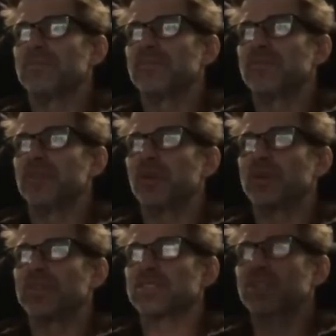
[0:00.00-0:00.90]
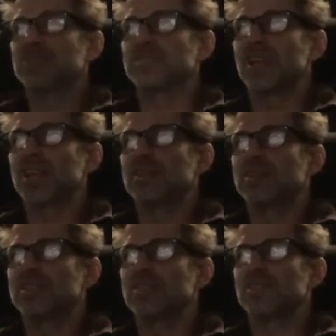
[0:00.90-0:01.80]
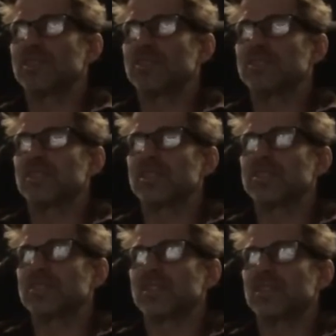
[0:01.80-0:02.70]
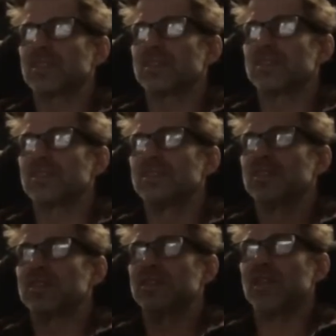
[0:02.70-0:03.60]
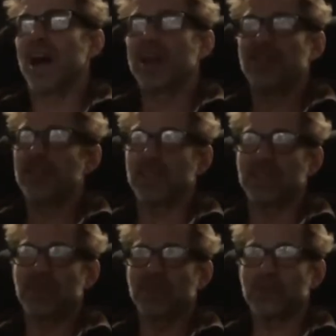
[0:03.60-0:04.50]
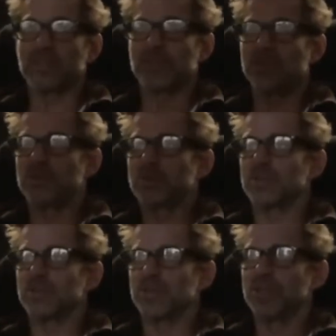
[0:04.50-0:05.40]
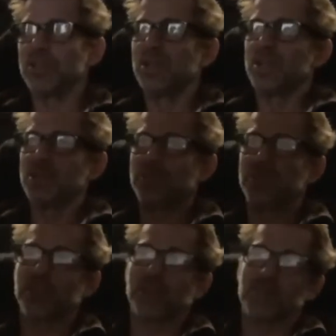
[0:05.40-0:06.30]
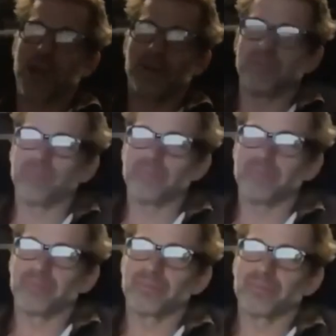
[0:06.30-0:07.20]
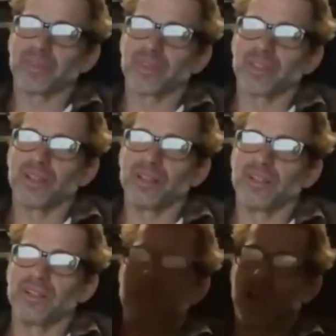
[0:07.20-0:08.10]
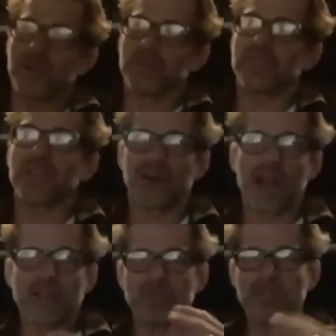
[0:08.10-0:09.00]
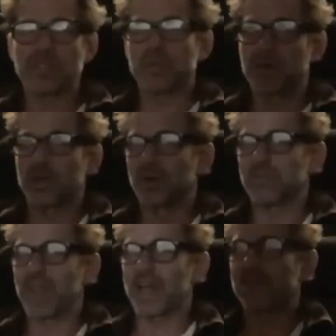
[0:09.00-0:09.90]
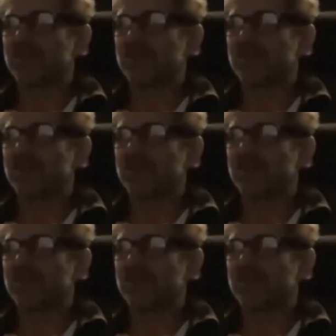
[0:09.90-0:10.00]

pure skill set. You know, you can see it's like not a thing you could do. You know, you think about how you have to interact with a superhero of that